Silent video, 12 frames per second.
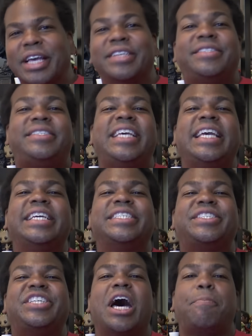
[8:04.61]

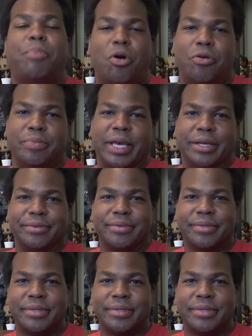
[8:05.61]
Seized up on me.